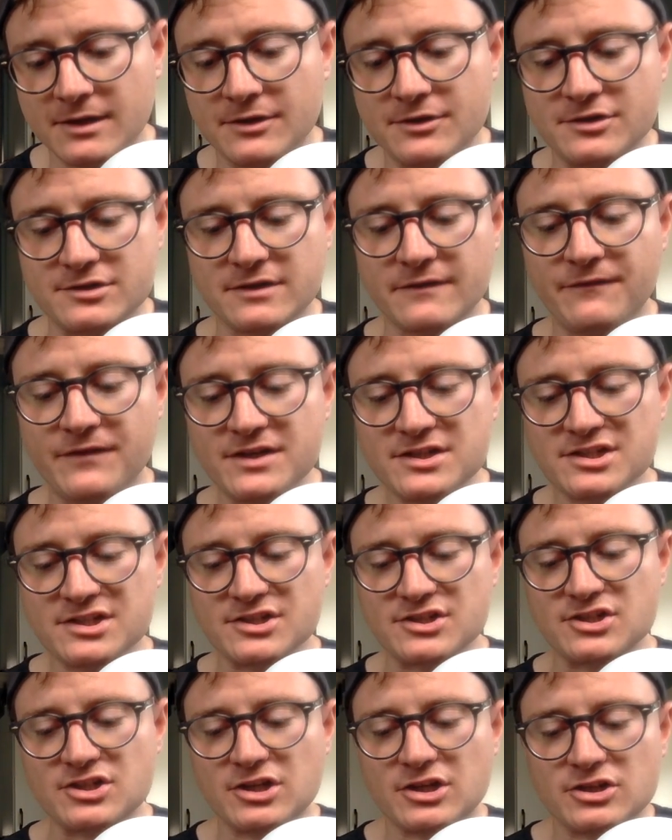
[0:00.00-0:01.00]
There's a
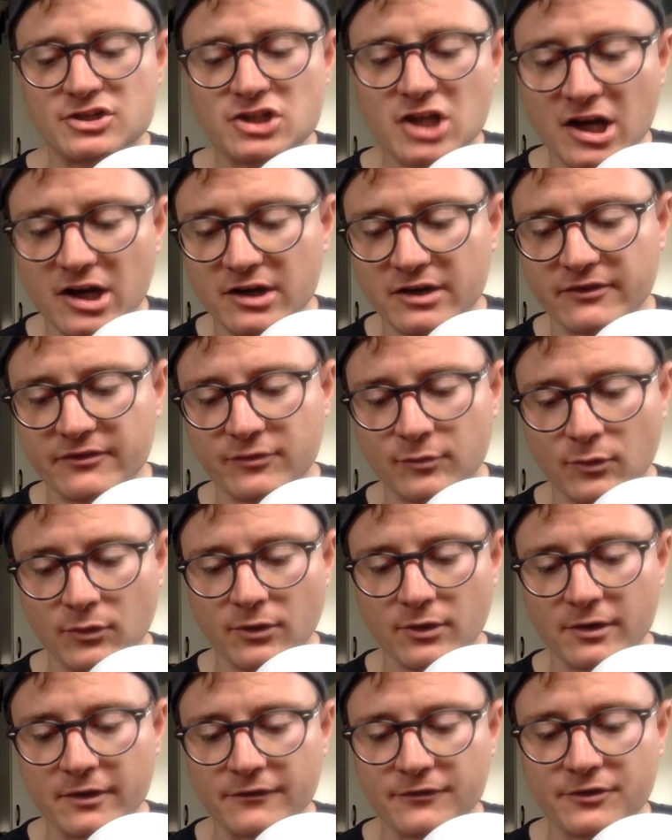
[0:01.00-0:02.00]
vicious tug of
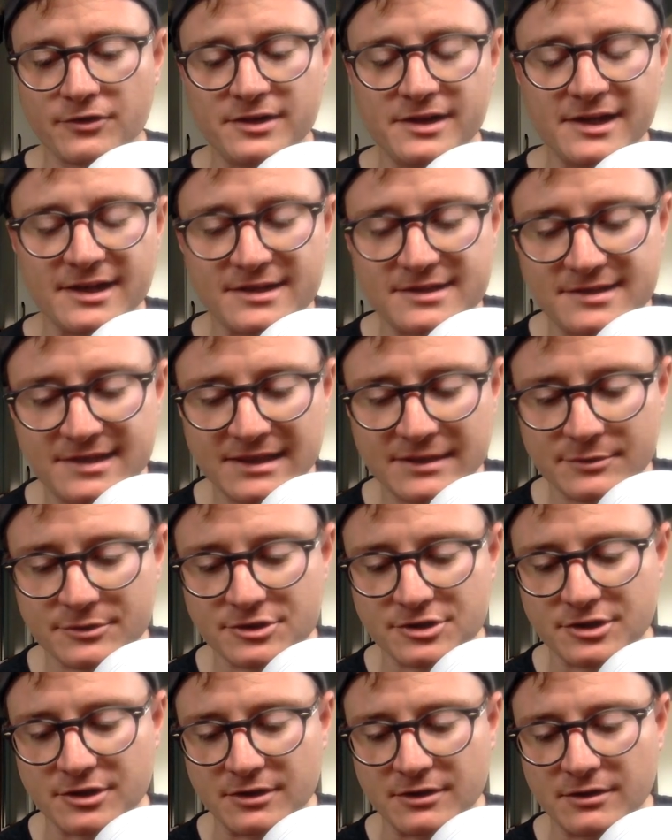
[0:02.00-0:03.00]
war for the
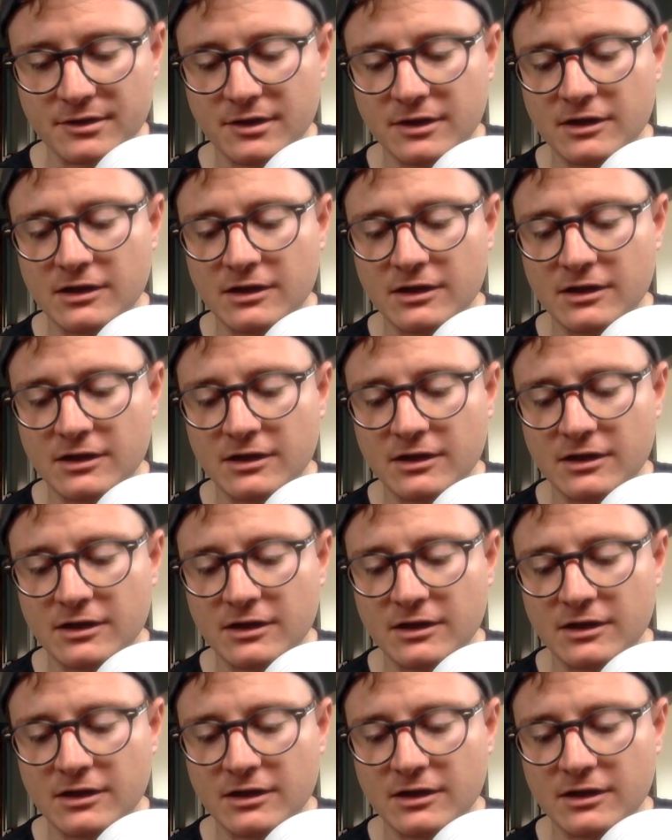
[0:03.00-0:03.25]
extinguisher.